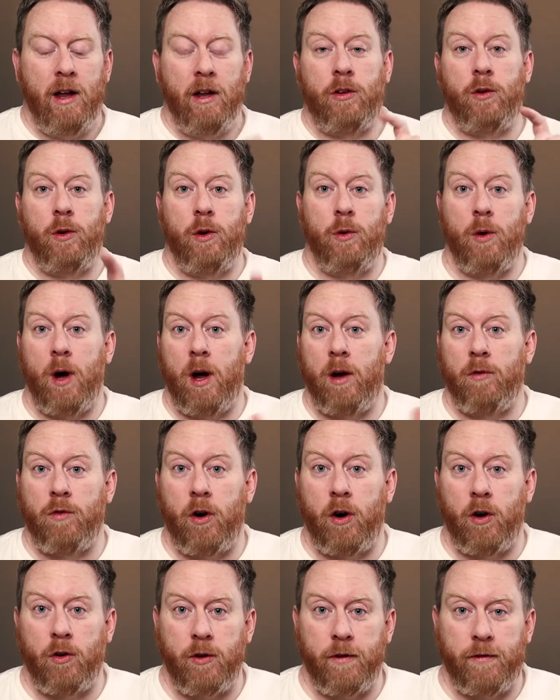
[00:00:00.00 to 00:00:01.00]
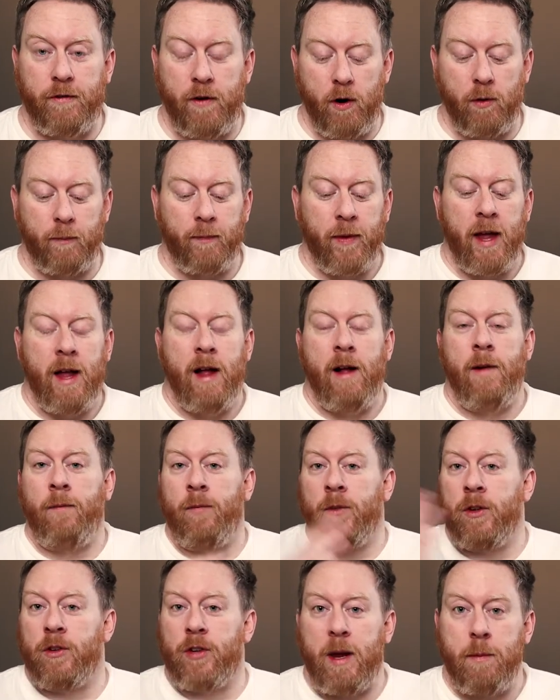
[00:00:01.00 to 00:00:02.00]
to uh, run on your phone.
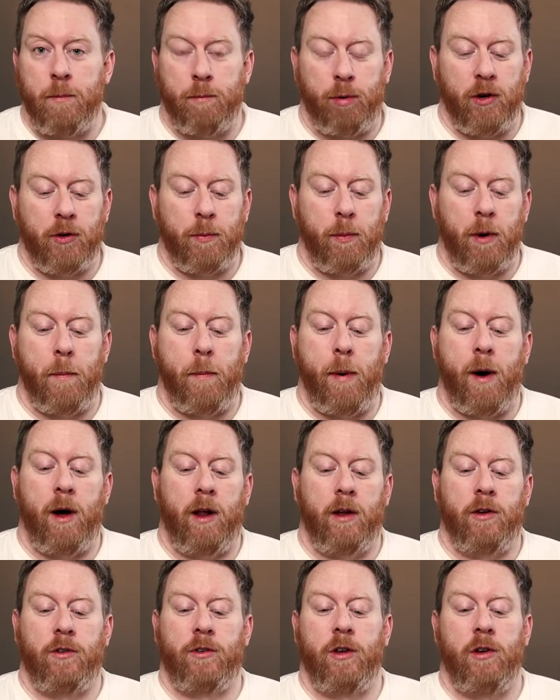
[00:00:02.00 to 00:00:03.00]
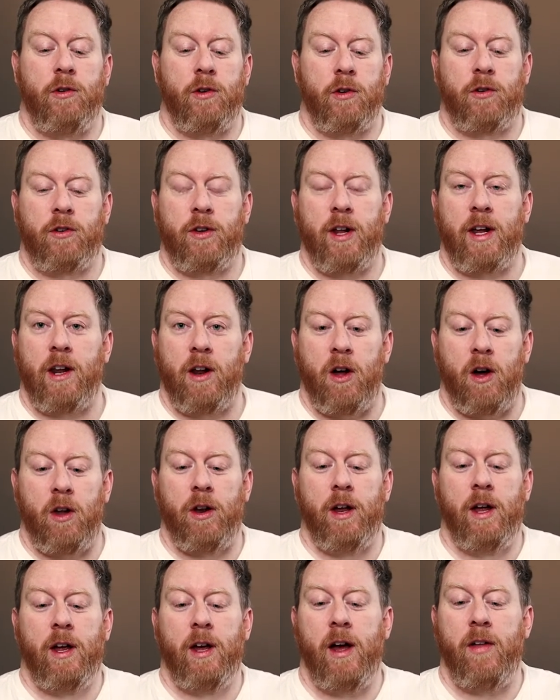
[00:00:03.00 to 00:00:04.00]
Same principle applies, you just stick it
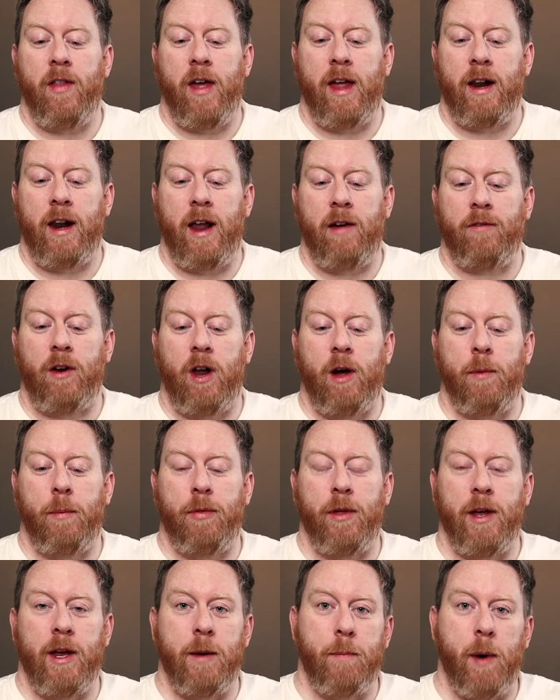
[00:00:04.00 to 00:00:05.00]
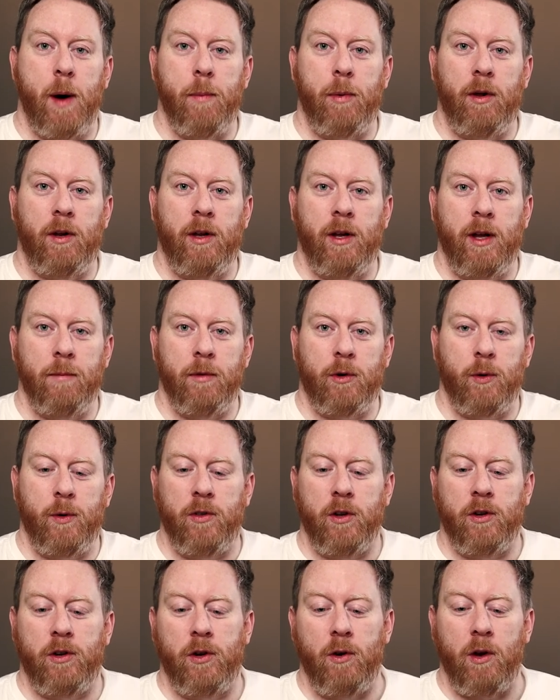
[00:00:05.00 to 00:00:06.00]
on and then level up the bubble in
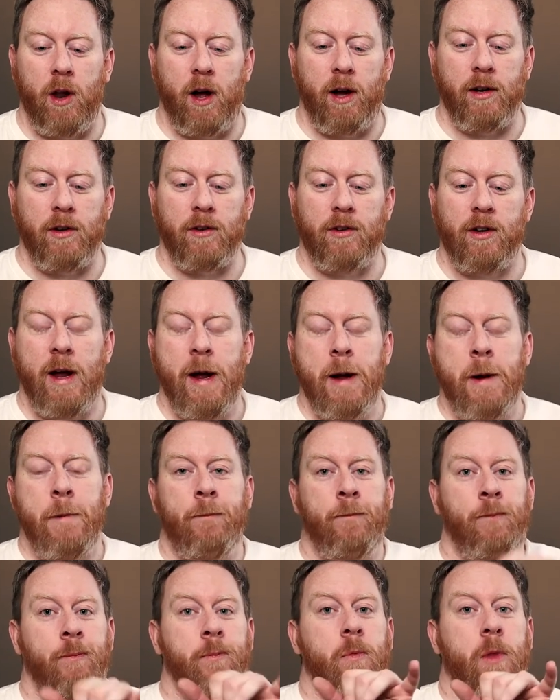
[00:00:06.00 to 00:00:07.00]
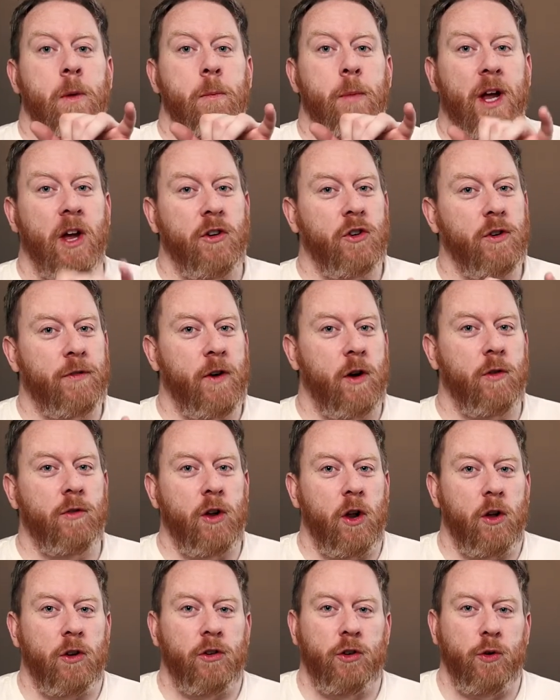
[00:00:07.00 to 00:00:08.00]
between the two lines. Because your phone's
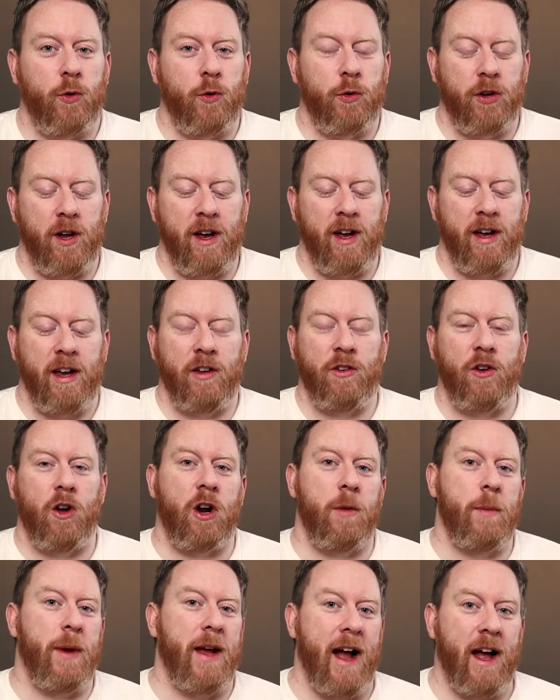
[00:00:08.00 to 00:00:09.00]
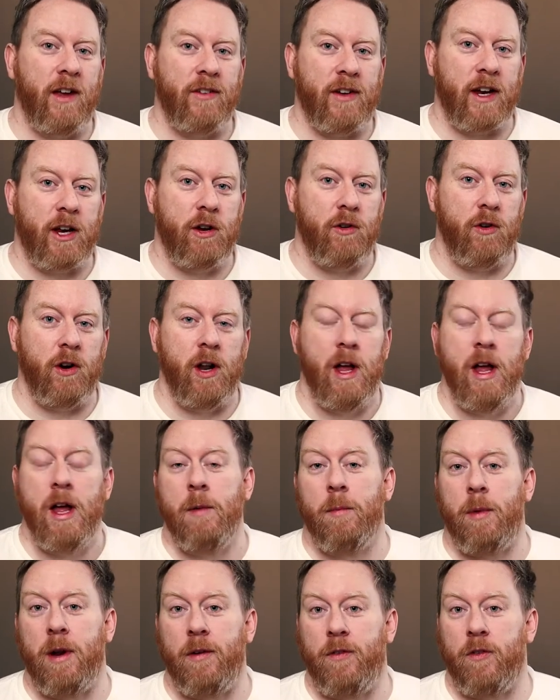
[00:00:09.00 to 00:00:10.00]
a lot shorter, it's not going to be as accurate,
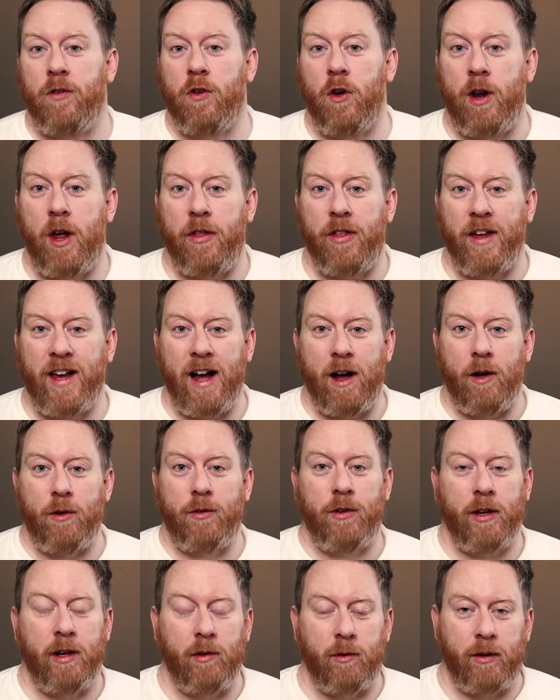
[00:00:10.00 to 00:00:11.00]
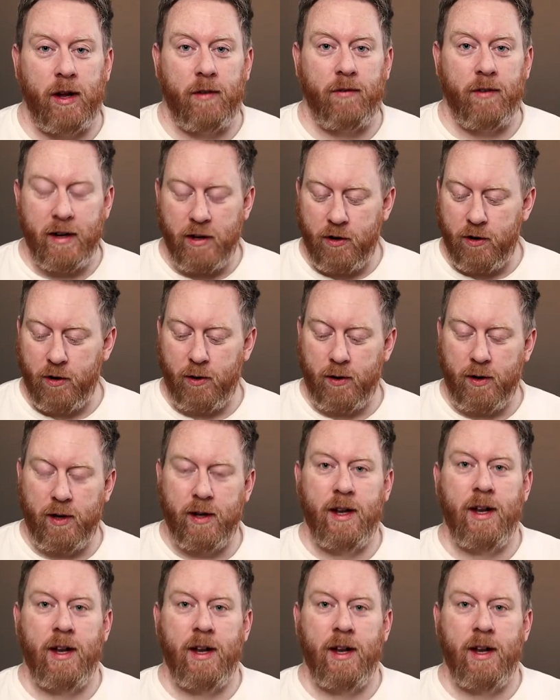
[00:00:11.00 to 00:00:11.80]
but if you've got nothing else, it'll definitely do.